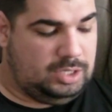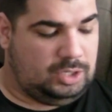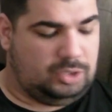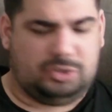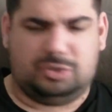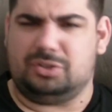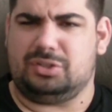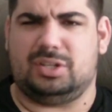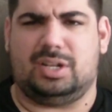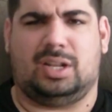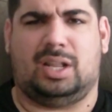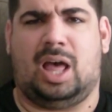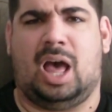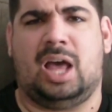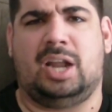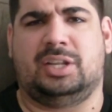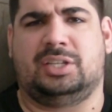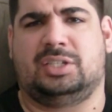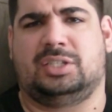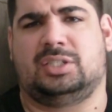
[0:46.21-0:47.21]
you know, there's a
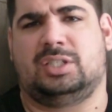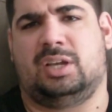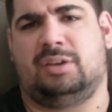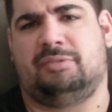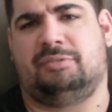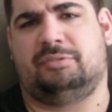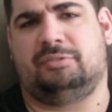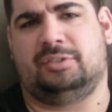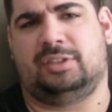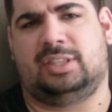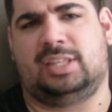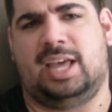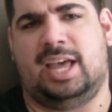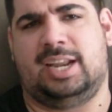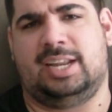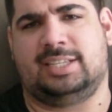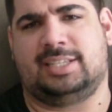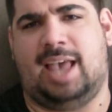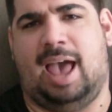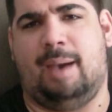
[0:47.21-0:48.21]
lot of stuff
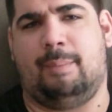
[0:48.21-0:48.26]
that is